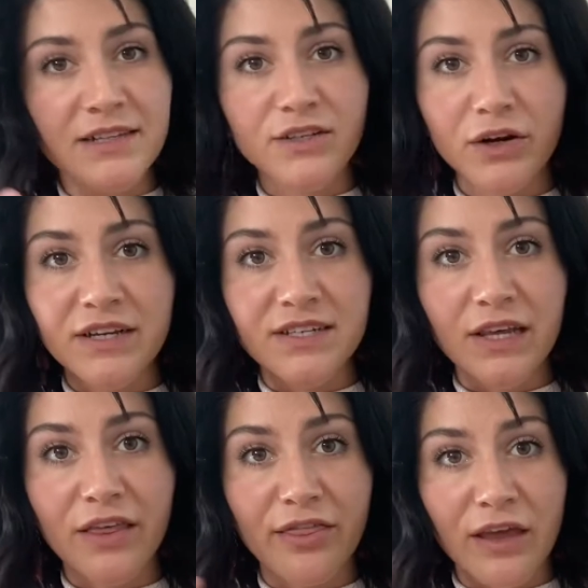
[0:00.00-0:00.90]
starting to
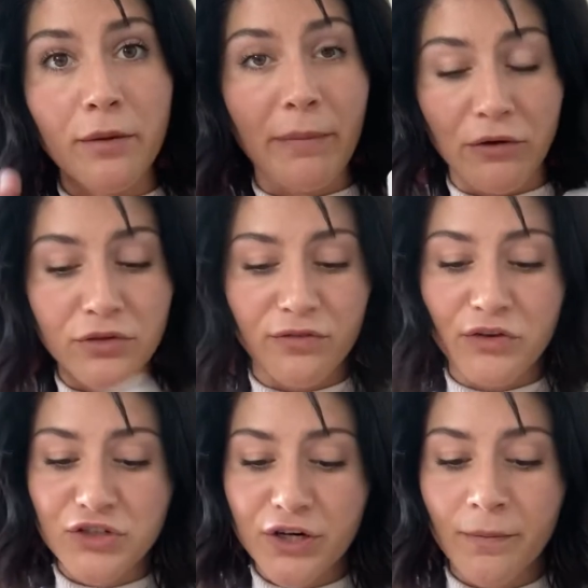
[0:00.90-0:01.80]
like think about the
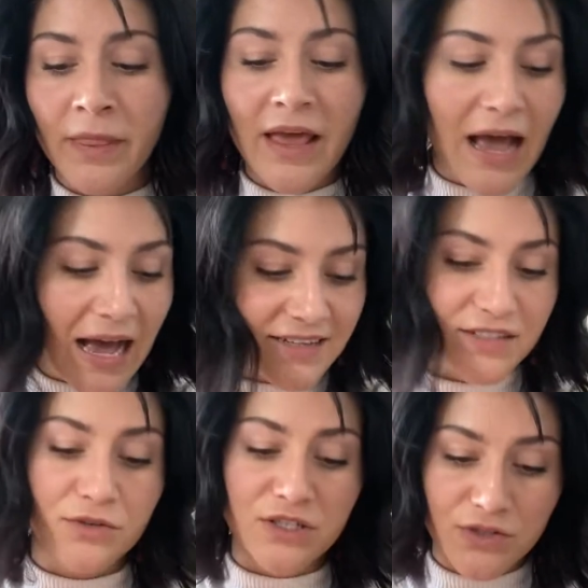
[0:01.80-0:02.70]
future. As
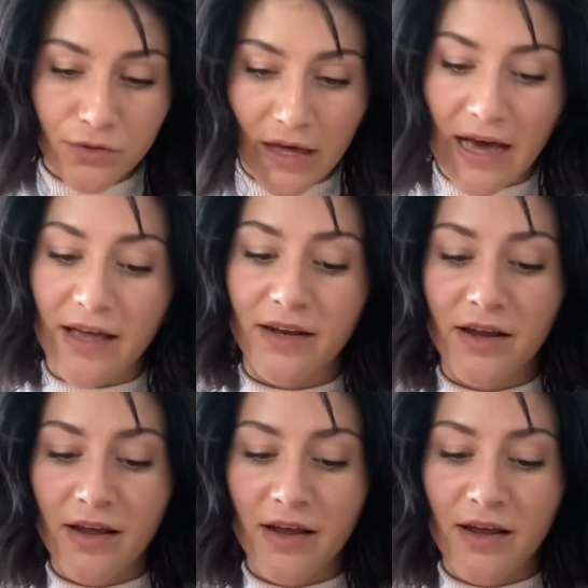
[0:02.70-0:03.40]
you do that,